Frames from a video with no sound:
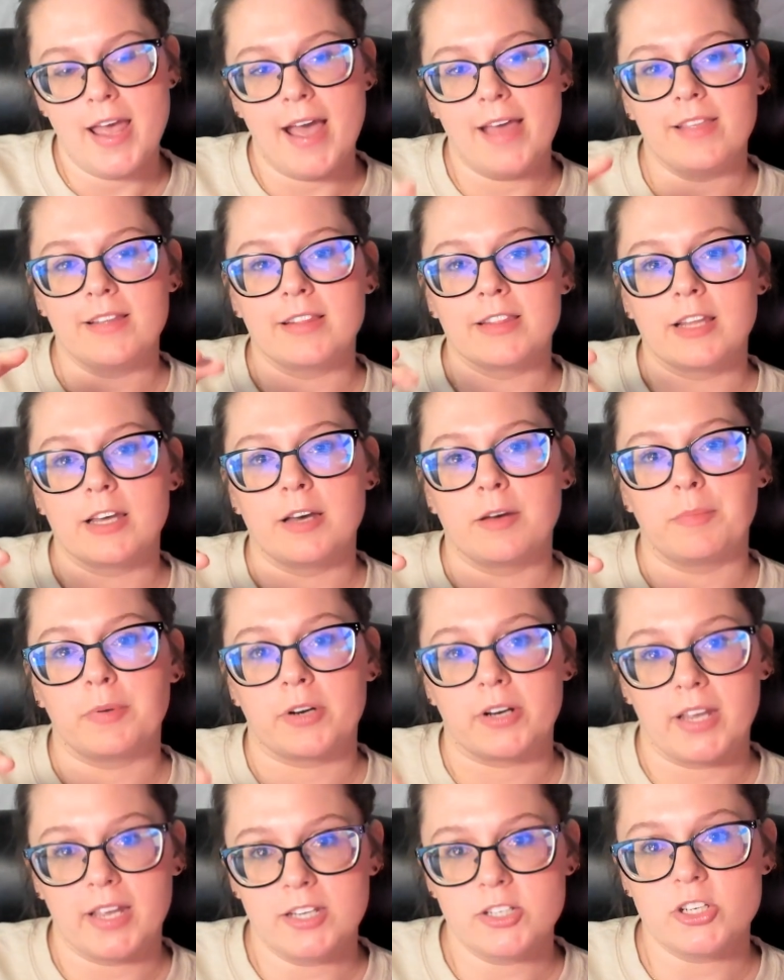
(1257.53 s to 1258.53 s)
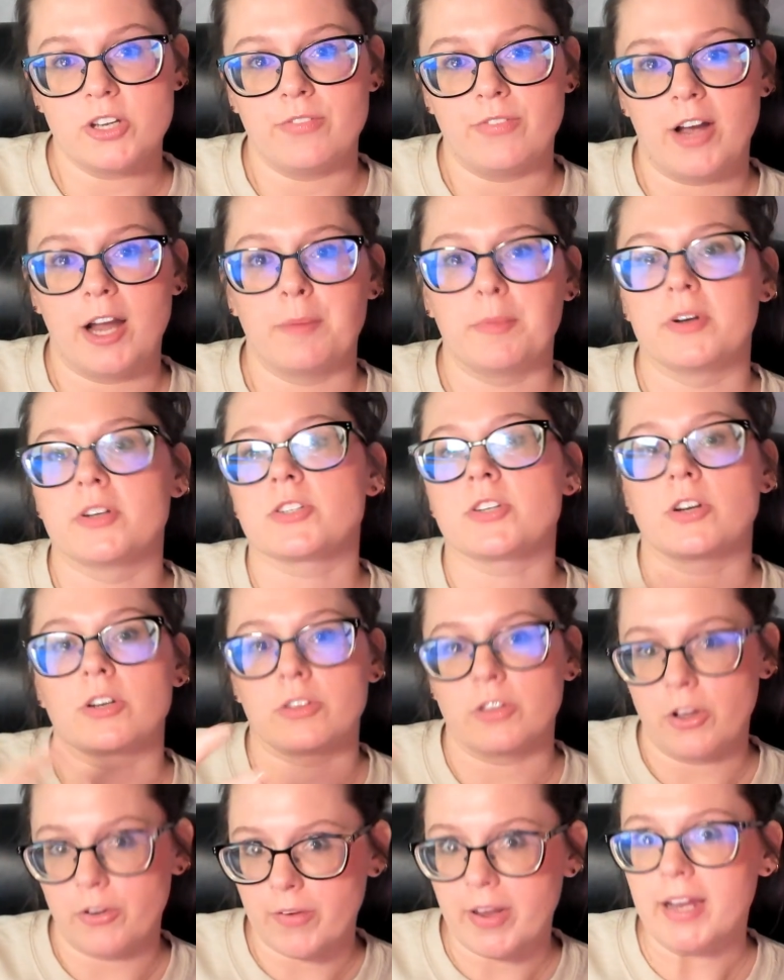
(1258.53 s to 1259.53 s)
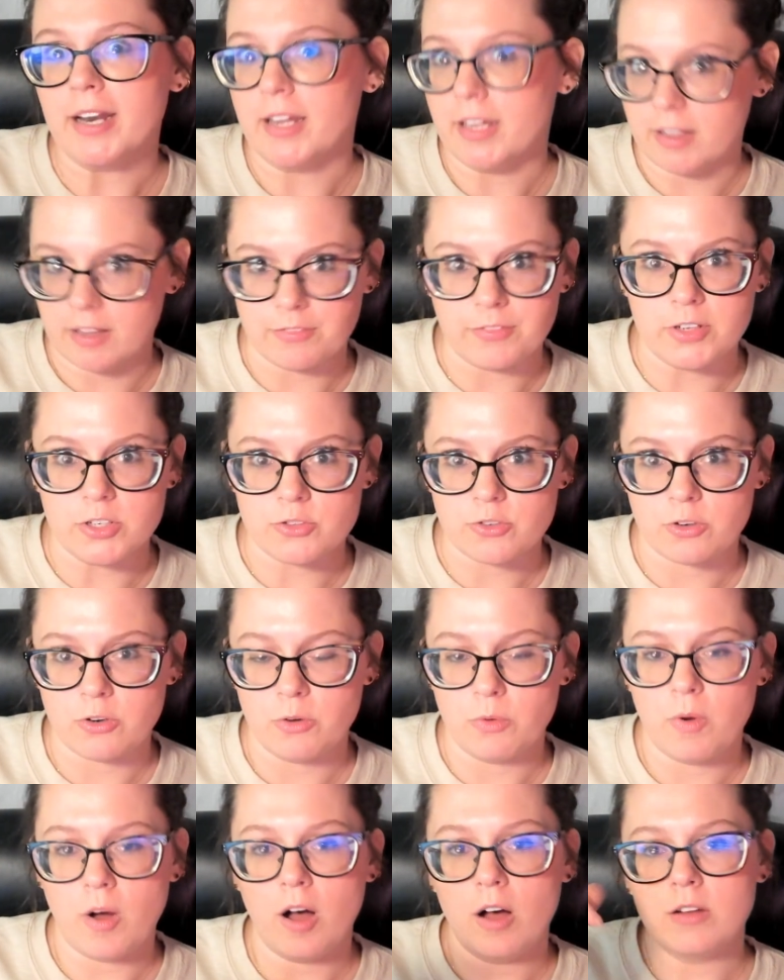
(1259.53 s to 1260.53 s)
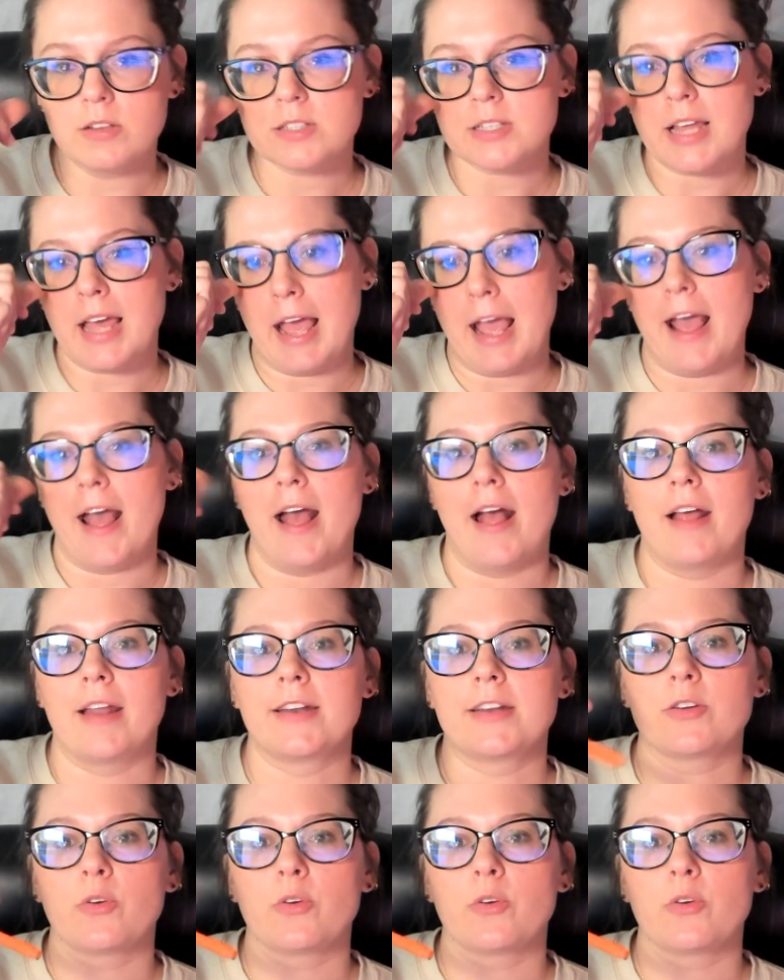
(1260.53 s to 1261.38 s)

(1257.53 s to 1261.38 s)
And then the Purkinje fibers are located in the ventricle walls, and